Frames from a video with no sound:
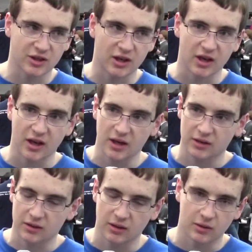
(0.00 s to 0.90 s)
today. You
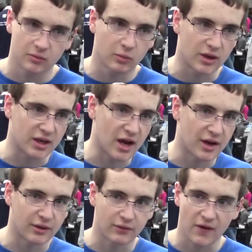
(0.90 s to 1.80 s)
know, we
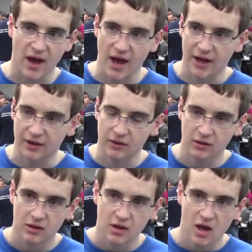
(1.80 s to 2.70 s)
kind of had a
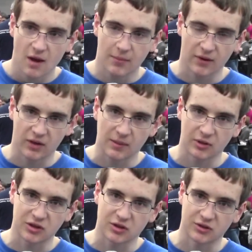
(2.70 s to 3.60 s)
bit of a couple
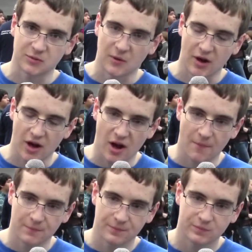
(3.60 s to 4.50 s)
issues, but
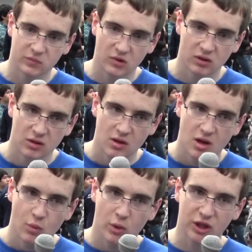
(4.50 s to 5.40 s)
um,
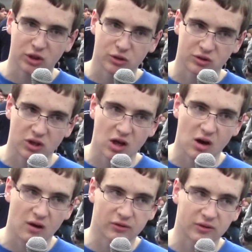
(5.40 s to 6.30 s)
we got those
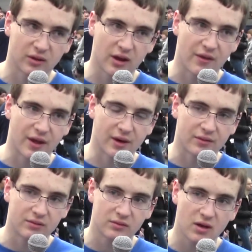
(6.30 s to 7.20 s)
resolved. And then
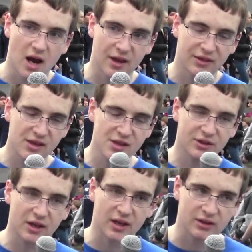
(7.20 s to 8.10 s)
I think
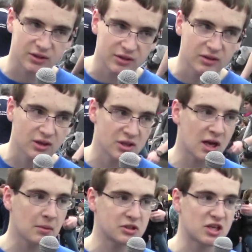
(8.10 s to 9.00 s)
that there's a
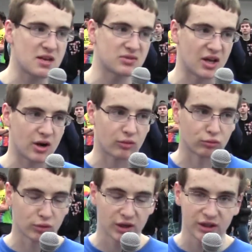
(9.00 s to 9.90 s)
couple of teams that are
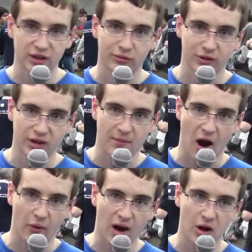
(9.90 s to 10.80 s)
really, really
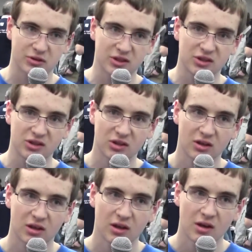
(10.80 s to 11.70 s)
powerhouses.
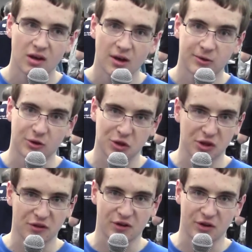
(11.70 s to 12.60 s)
So I think
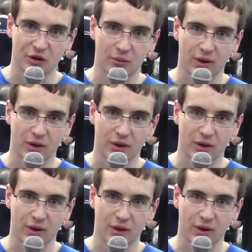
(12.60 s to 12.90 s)
that they're gonna